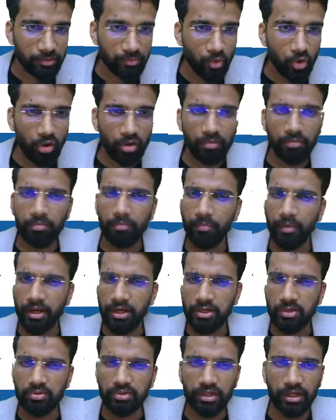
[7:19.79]
small
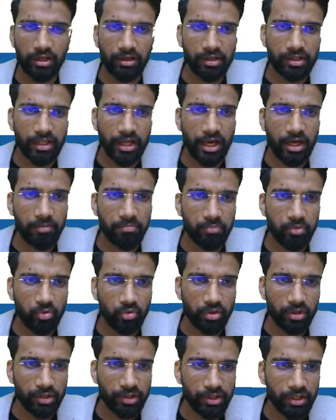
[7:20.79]
minute hairs and
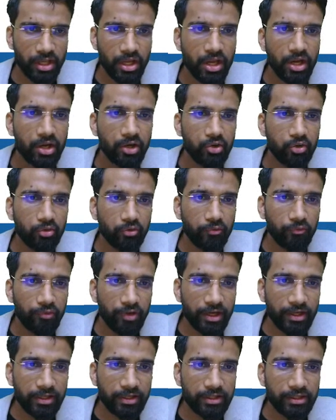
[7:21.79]
mucus to
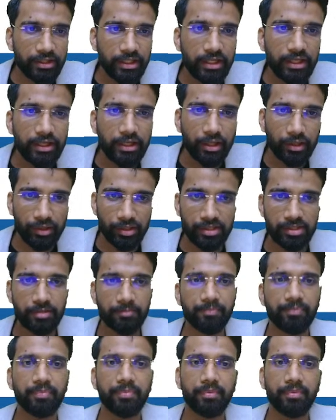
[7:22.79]
filter the dust,